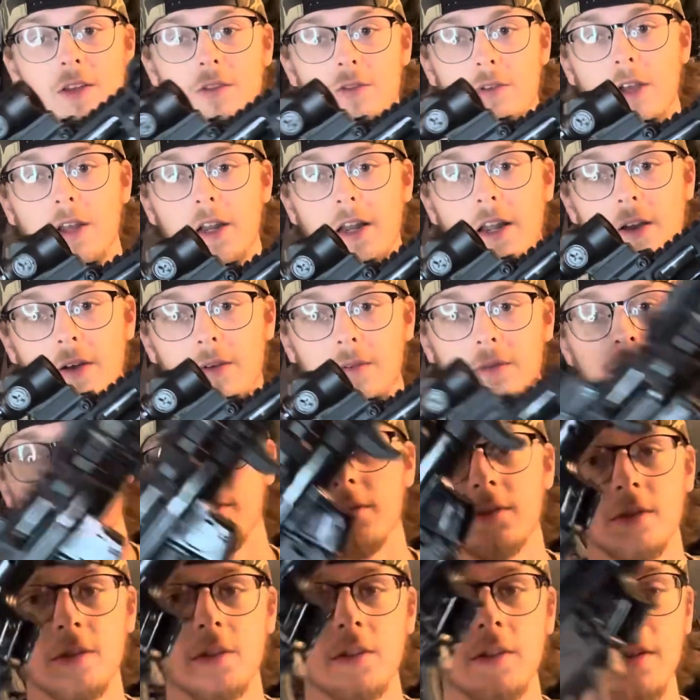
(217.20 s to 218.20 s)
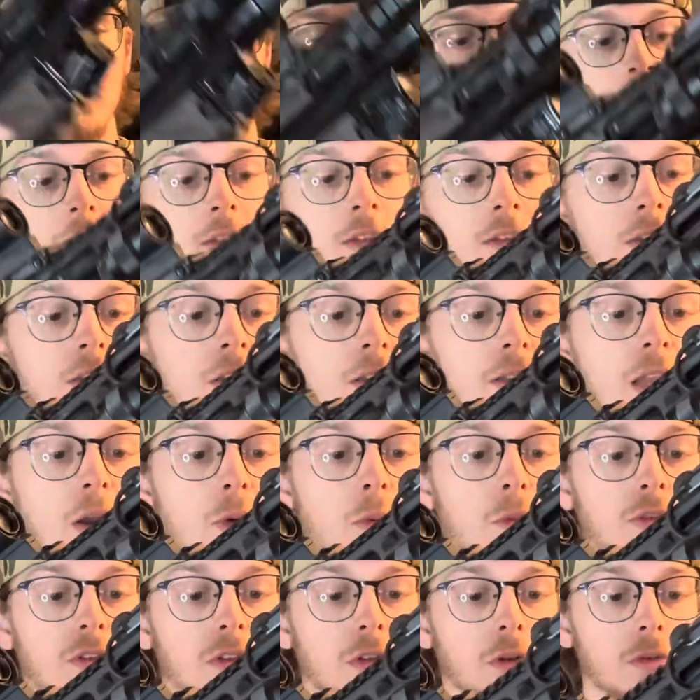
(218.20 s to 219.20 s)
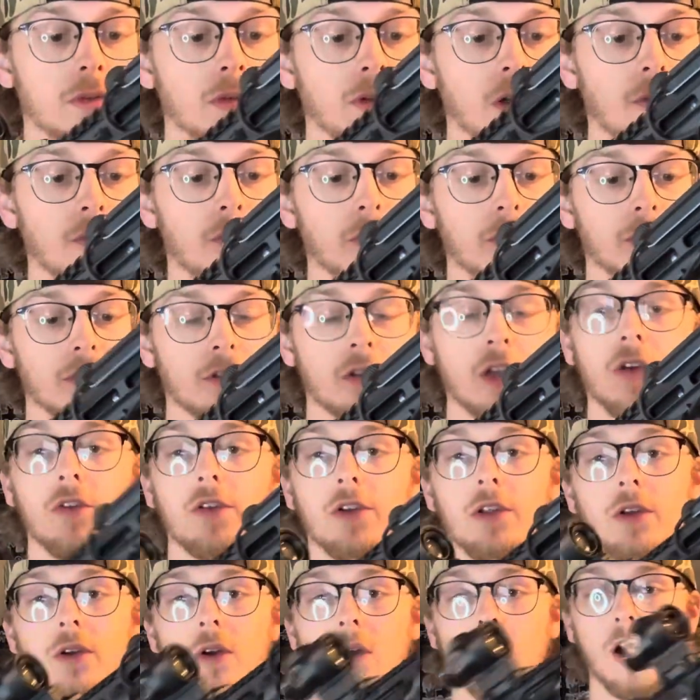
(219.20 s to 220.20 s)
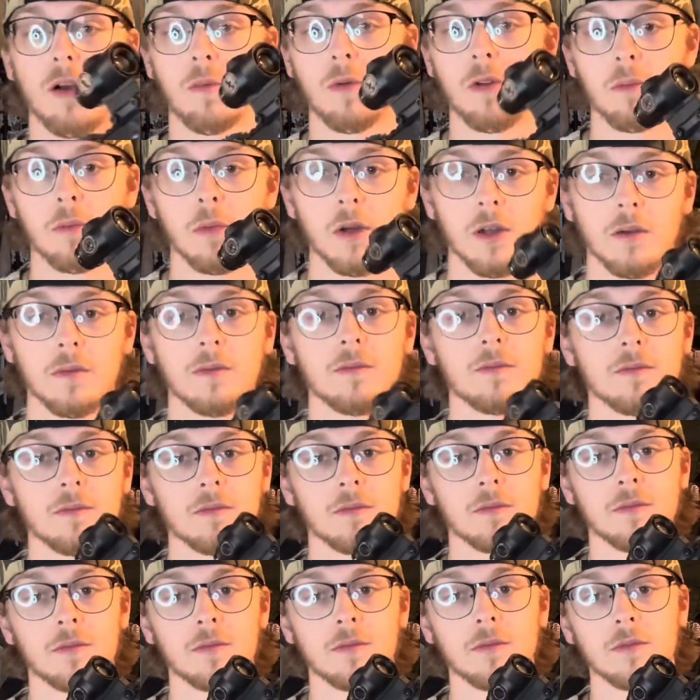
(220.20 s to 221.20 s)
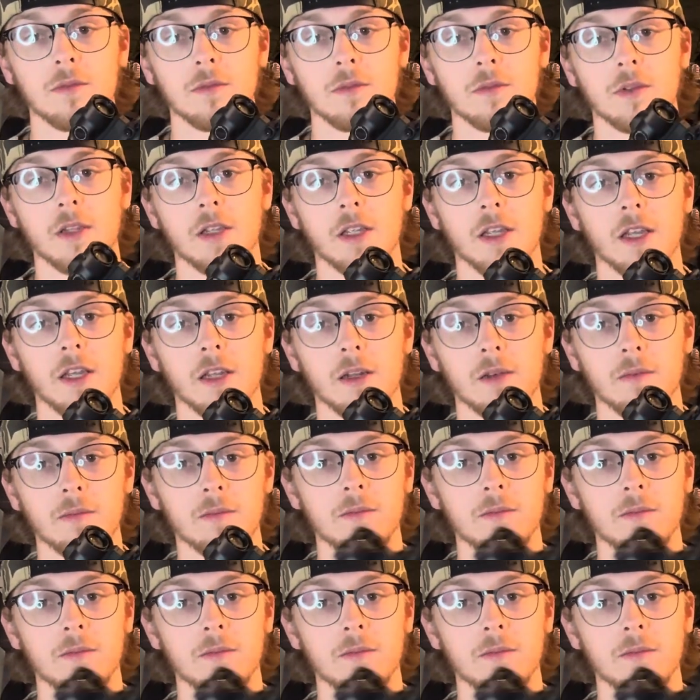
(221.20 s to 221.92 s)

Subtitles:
right out. Like that one's a little tougher. It's covered in carbon, but in,